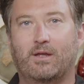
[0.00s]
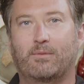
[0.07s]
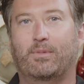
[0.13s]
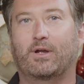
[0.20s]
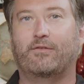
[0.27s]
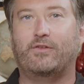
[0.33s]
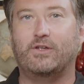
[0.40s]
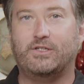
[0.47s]

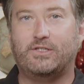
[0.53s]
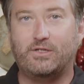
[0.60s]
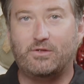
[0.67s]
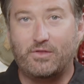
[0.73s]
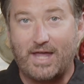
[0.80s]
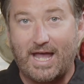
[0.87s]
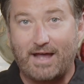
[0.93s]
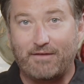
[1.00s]
But if you do
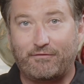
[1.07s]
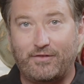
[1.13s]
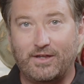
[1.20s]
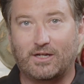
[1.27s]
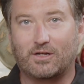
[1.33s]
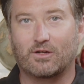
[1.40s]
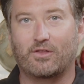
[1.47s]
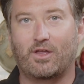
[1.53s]
that
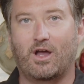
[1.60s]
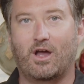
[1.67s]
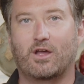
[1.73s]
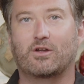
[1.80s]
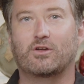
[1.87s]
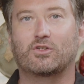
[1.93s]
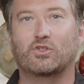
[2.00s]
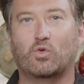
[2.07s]
figure, the
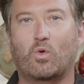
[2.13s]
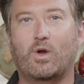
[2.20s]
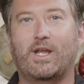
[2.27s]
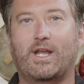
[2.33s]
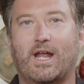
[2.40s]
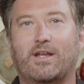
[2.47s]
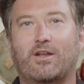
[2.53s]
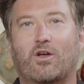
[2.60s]

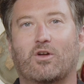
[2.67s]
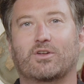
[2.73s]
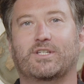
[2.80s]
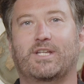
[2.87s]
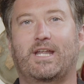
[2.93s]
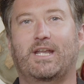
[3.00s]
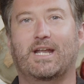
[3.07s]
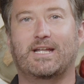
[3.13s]

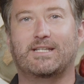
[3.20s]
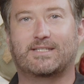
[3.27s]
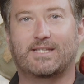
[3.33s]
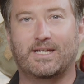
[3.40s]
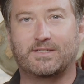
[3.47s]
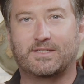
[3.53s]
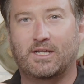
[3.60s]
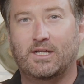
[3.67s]

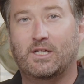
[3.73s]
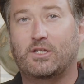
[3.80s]
$129.89,